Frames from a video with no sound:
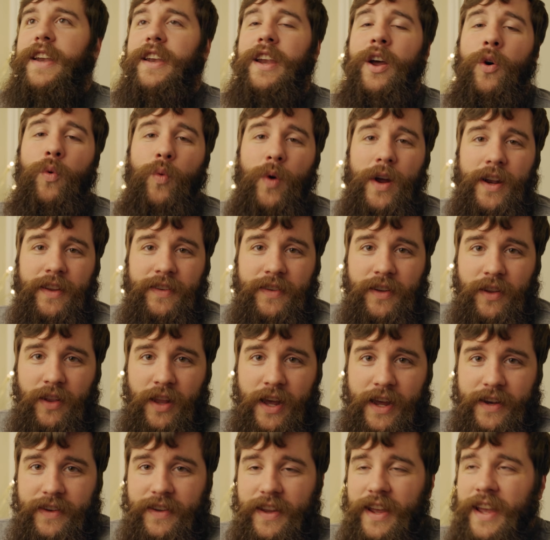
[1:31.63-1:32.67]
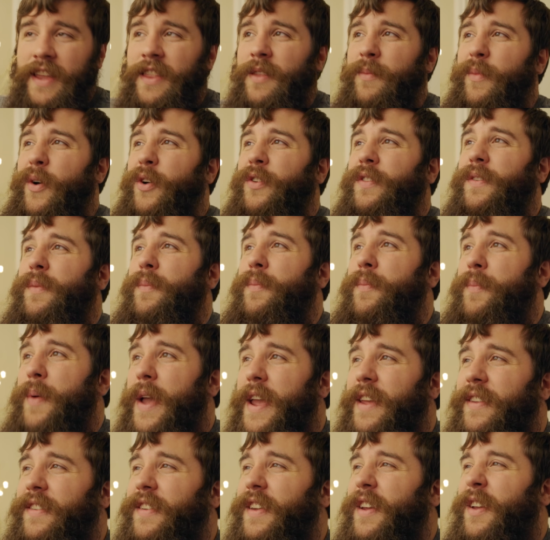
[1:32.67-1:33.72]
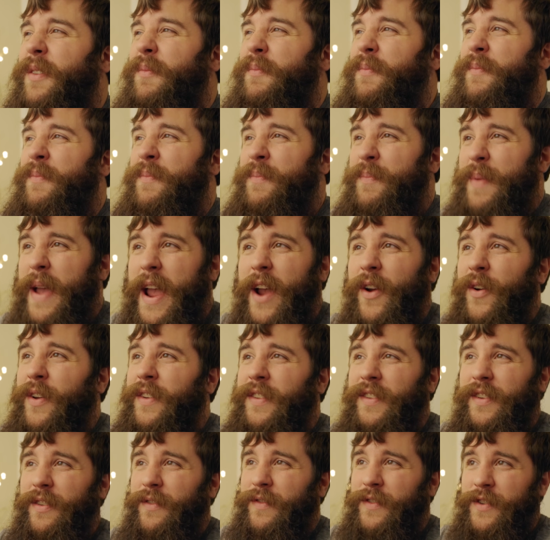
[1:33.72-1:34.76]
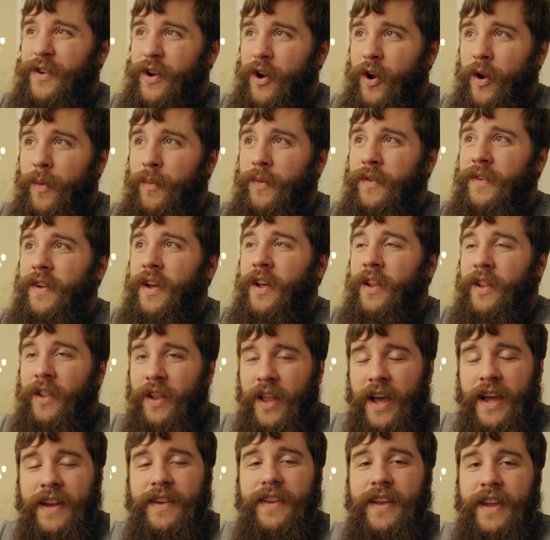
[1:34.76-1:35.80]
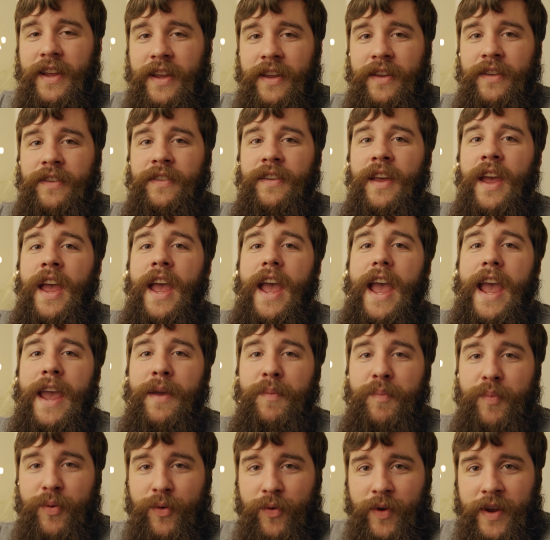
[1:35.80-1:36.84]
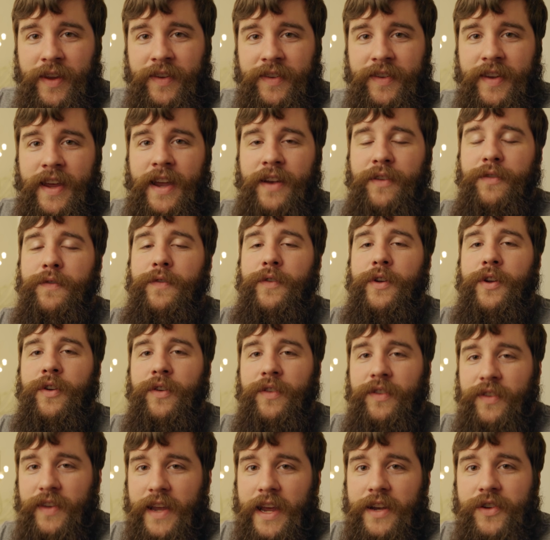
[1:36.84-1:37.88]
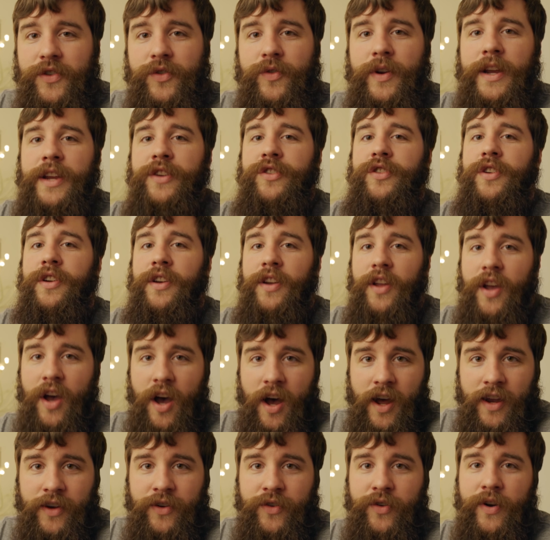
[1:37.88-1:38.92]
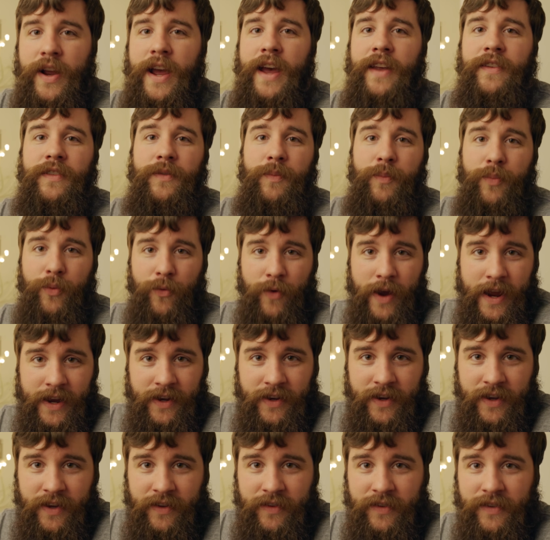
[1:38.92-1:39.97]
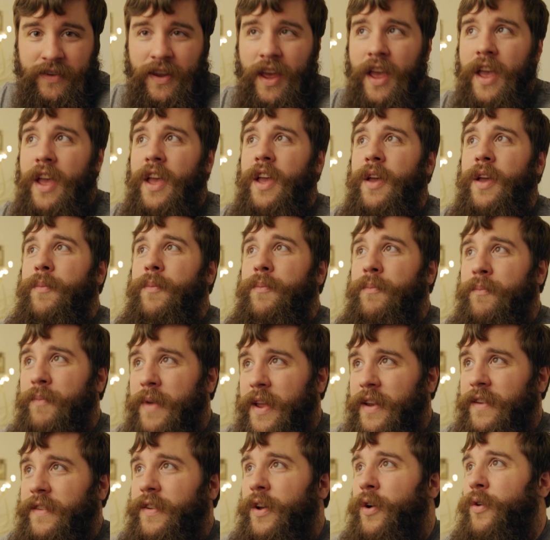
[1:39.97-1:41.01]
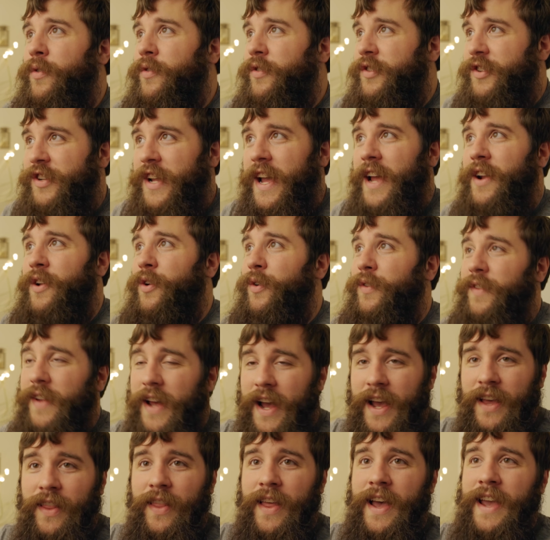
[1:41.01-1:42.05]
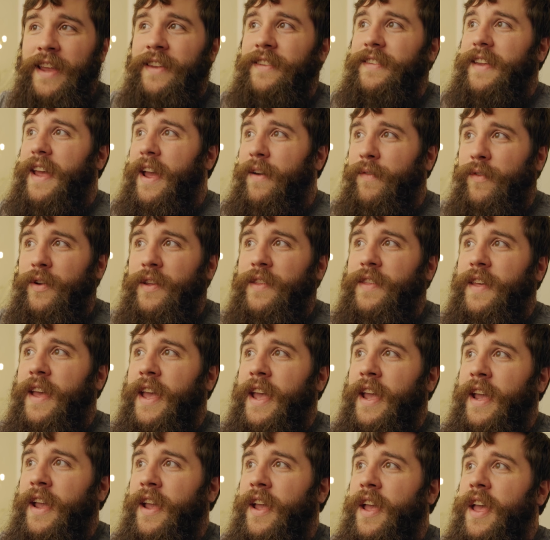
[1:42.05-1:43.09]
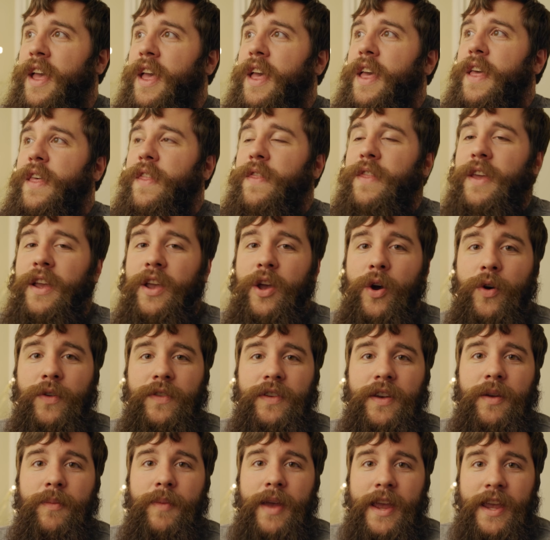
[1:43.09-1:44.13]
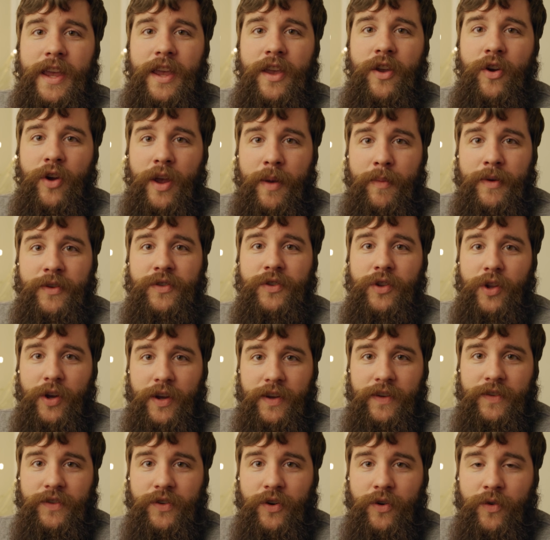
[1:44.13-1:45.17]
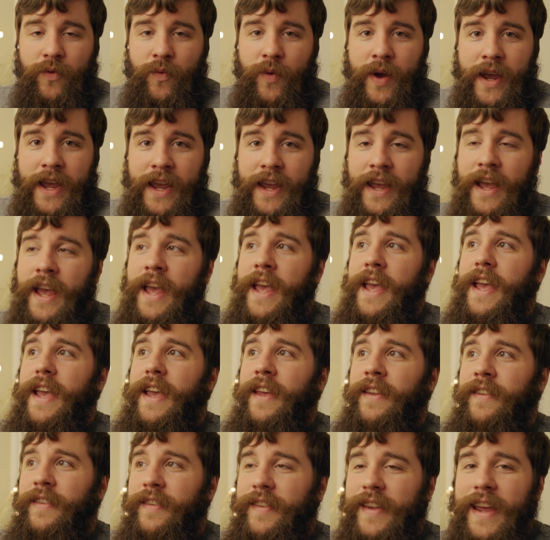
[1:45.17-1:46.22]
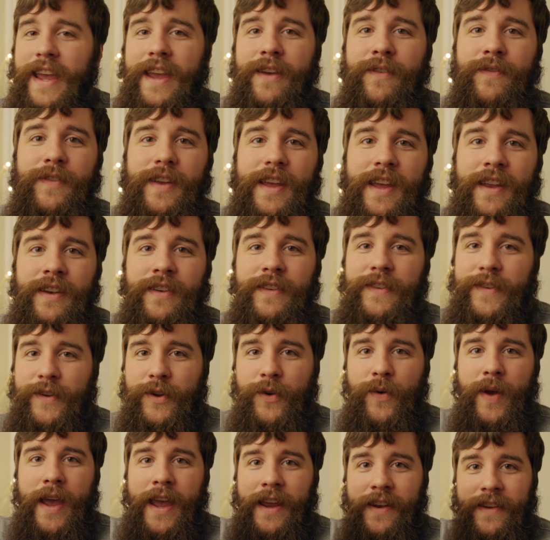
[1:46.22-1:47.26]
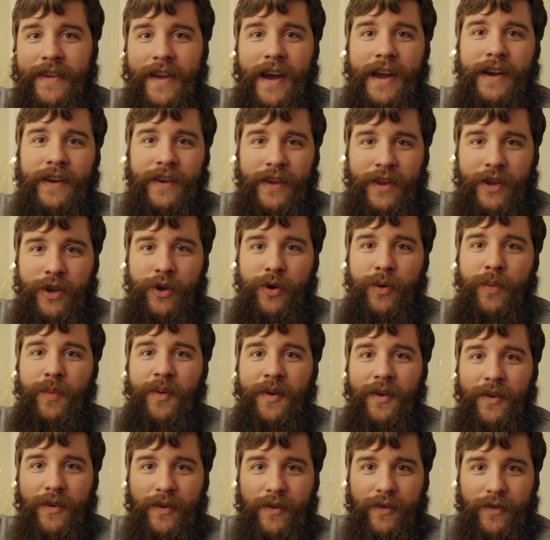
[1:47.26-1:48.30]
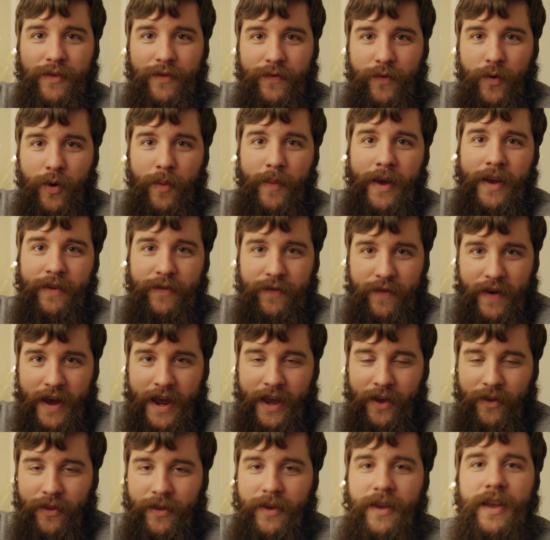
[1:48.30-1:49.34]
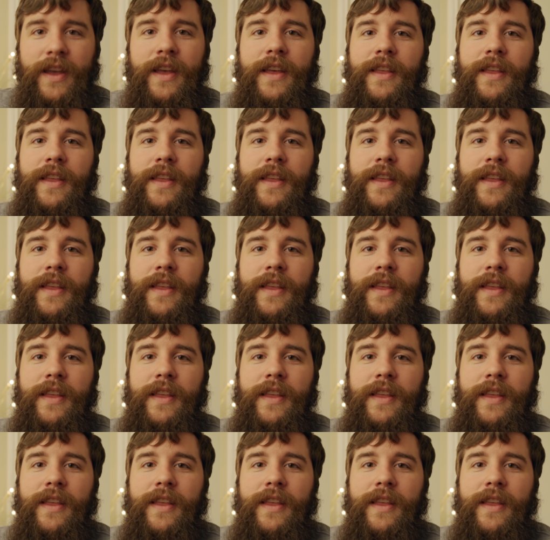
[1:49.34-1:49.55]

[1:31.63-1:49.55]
Now what is a LUT? In the most basic, barest of terms, a LUT is a preset for your saturation, contrast, brightness, midtone, shadows, highlights, everything that goes into making your image look a certain way is saved into a .cube format file